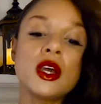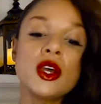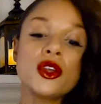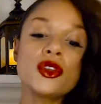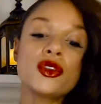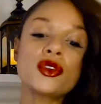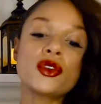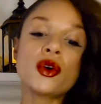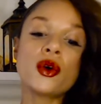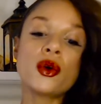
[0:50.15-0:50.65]

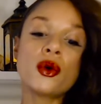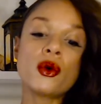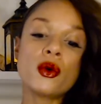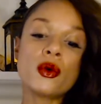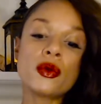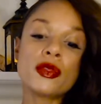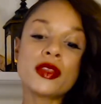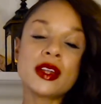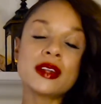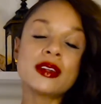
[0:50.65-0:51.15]

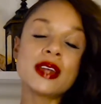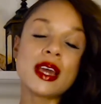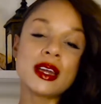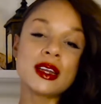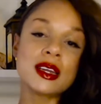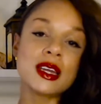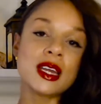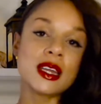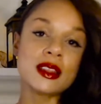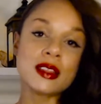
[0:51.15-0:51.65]
So the
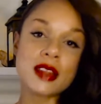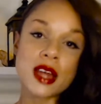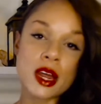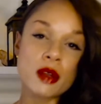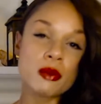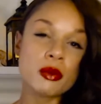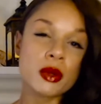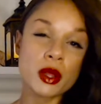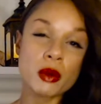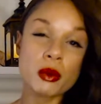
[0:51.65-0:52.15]
technique that I
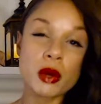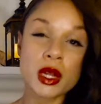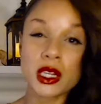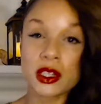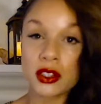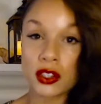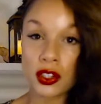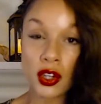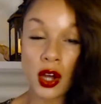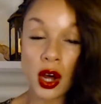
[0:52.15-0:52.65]
really wanted
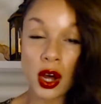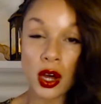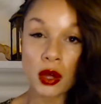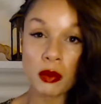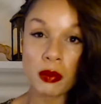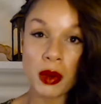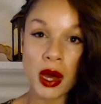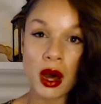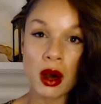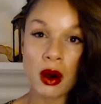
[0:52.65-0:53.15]
to talk
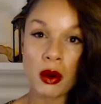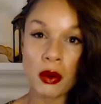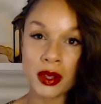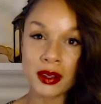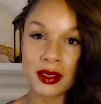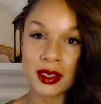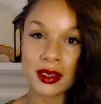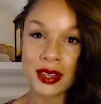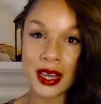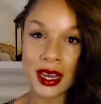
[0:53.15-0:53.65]
about was
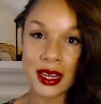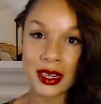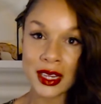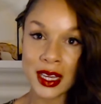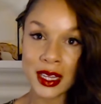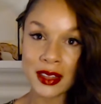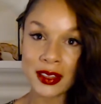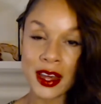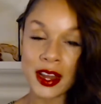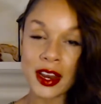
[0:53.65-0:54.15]
a
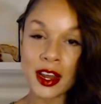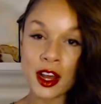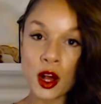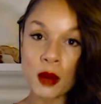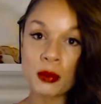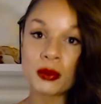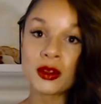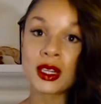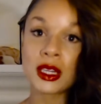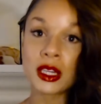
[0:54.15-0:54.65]
technique that
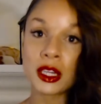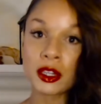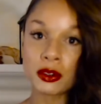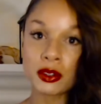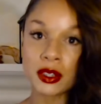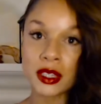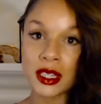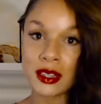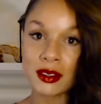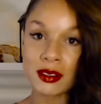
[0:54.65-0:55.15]
helps
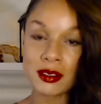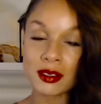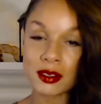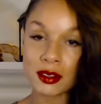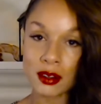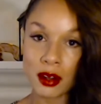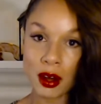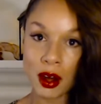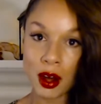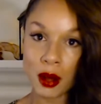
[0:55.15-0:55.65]
literally
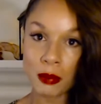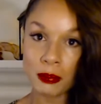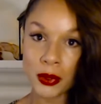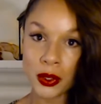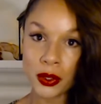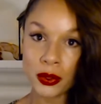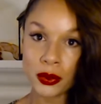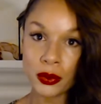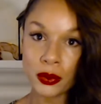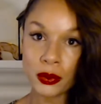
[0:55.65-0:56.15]
stop
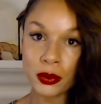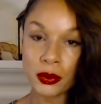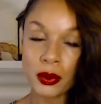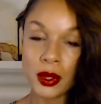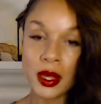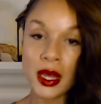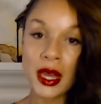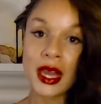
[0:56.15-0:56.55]
you,